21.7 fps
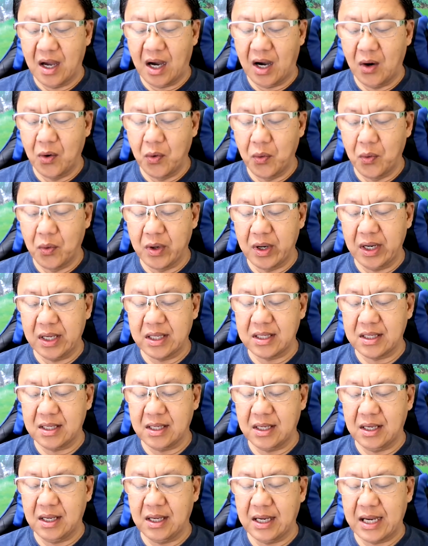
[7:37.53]
our worth
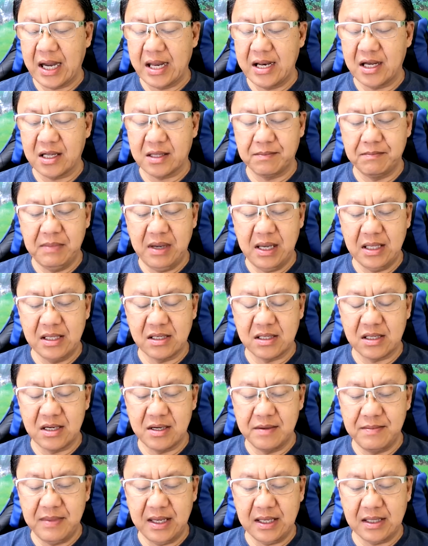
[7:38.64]
cannot be
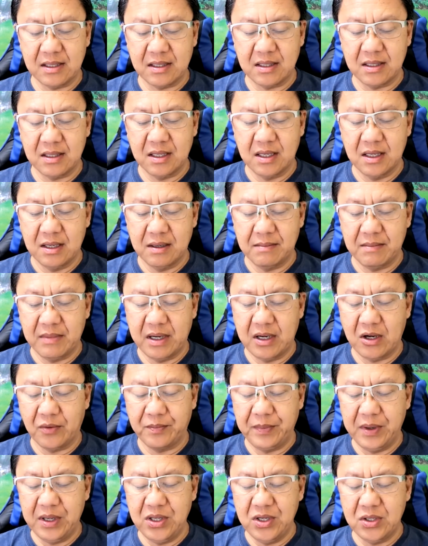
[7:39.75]
determined by the
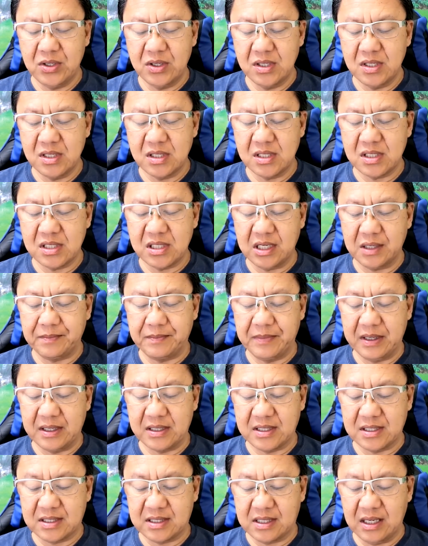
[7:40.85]
opinions,
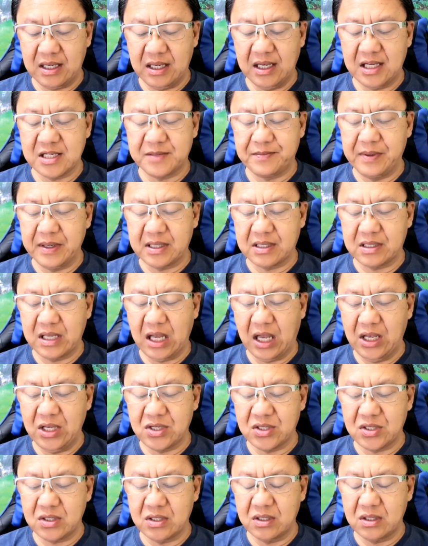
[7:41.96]

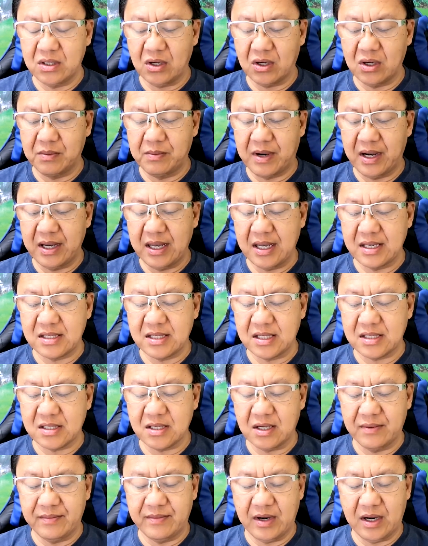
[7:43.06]
expectations, or
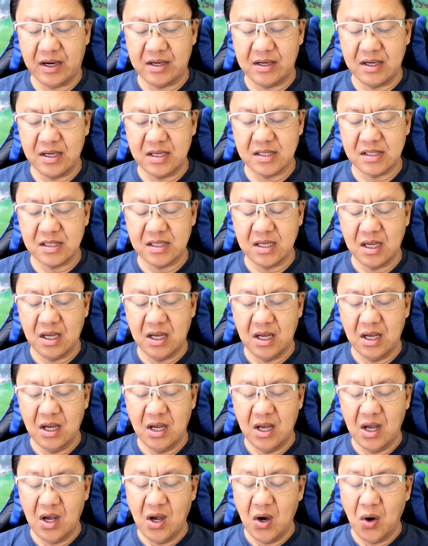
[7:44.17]
biases of others.
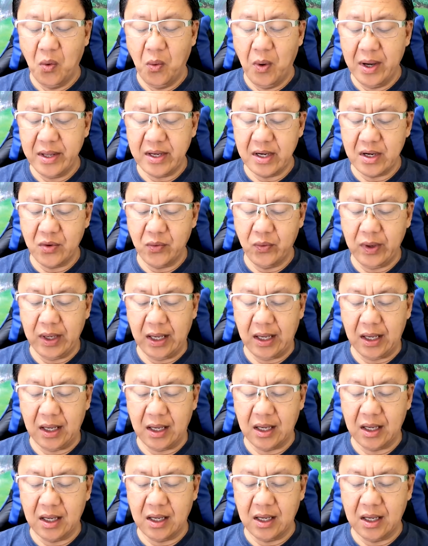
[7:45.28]
What are we?
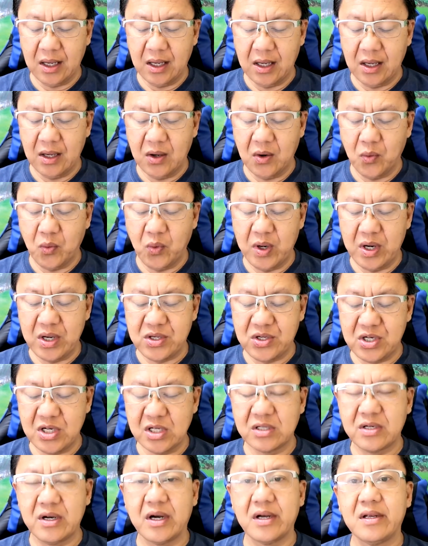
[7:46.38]
We're
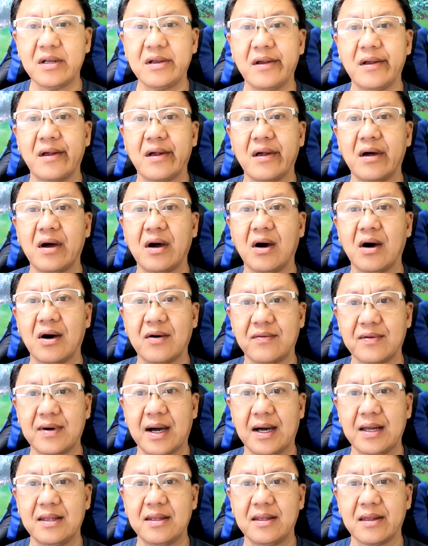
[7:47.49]
children of
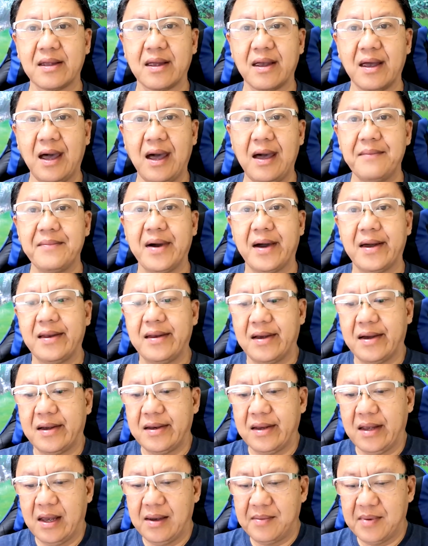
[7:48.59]
God. Amen
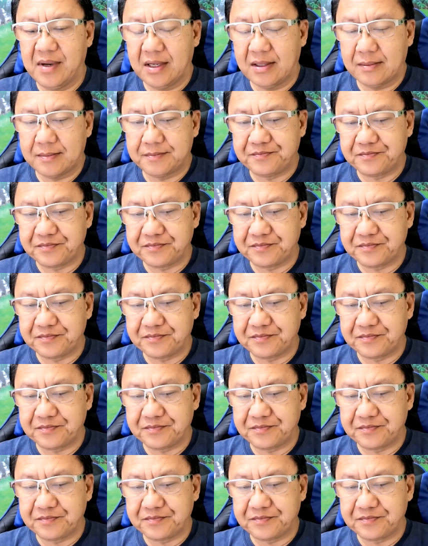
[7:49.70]
and amen.